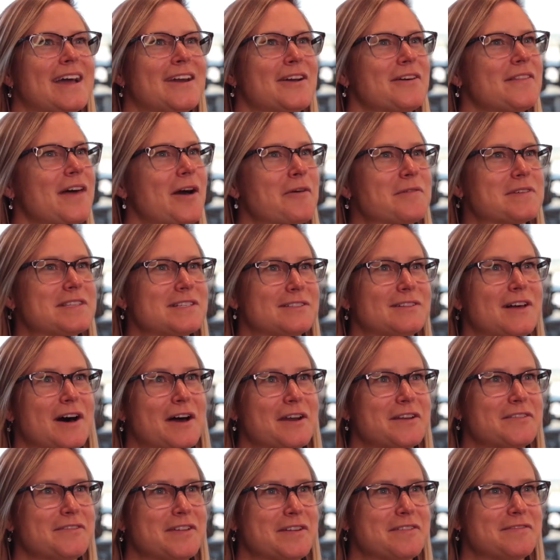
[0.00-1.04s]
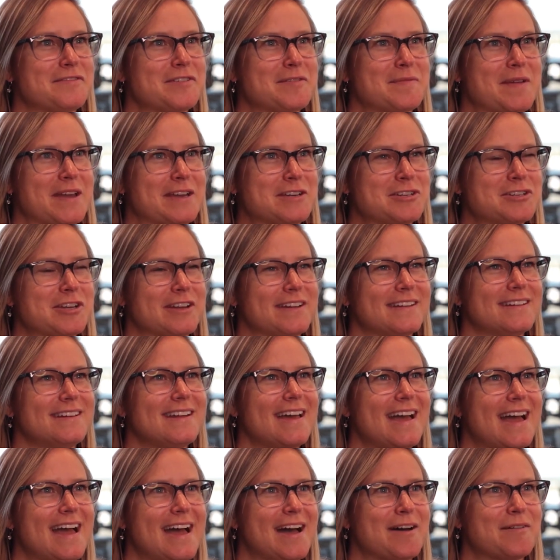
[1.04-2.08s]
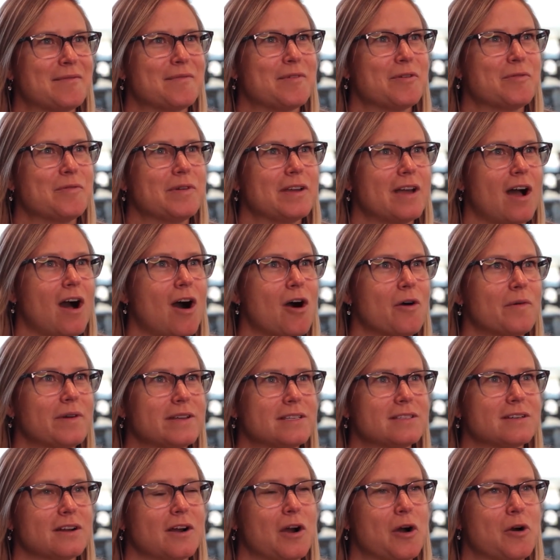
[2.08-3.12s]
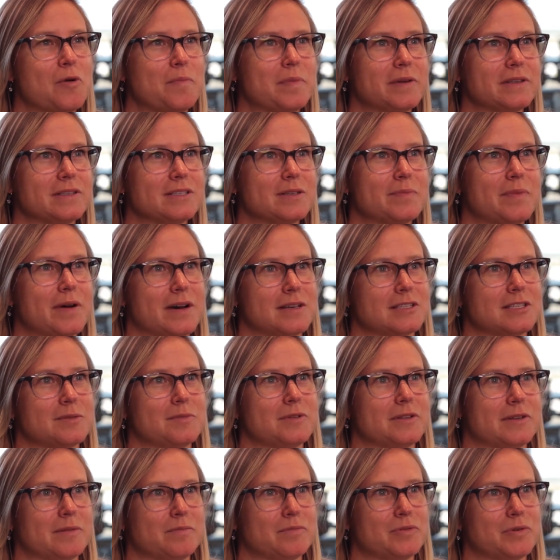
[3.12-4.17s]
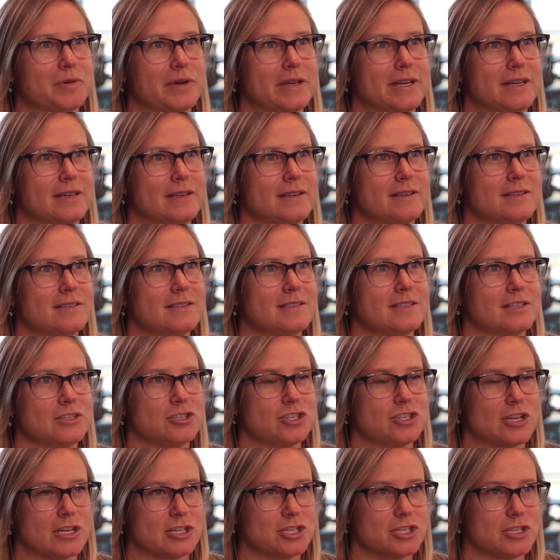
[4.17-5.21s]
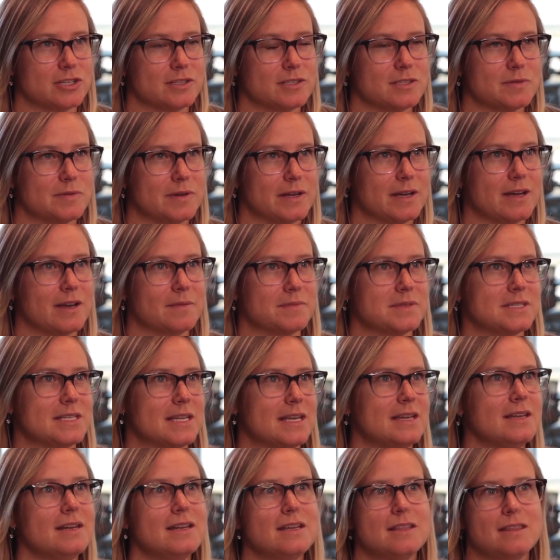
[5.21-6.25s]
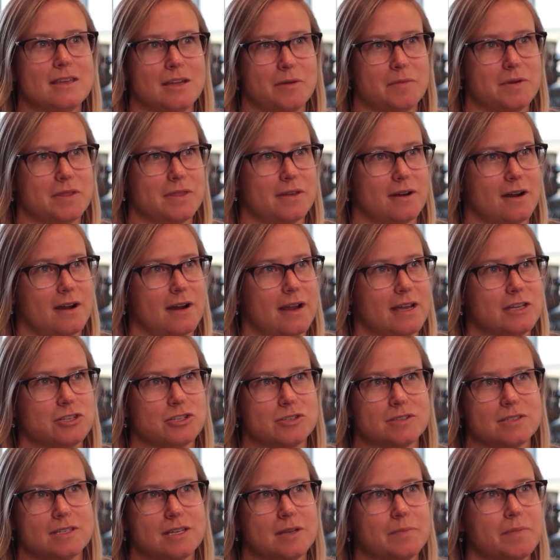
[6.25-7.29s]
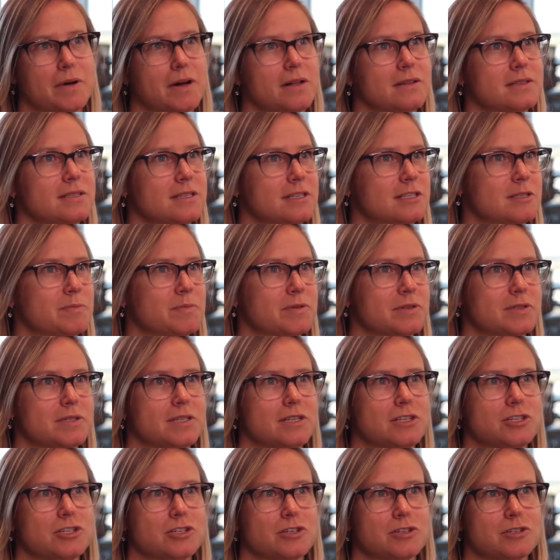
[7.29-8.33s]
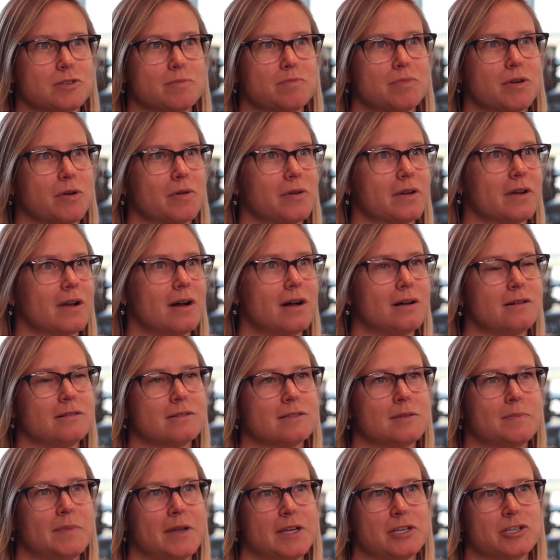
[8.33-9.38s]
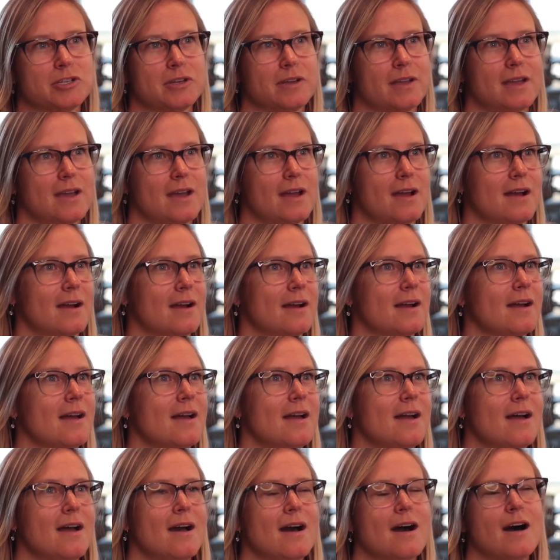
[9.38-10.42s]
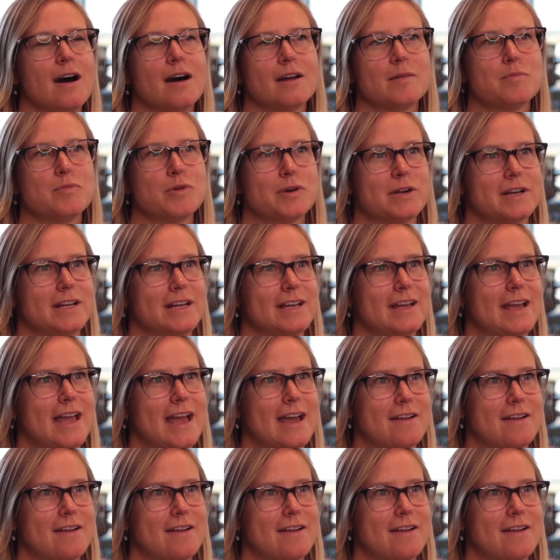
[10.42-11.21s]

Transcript: I know that was a lot of information. We always are open to possible employee suggestions when it comes to anything within our agency: policies, procedures, protocols, patient care, onboarding,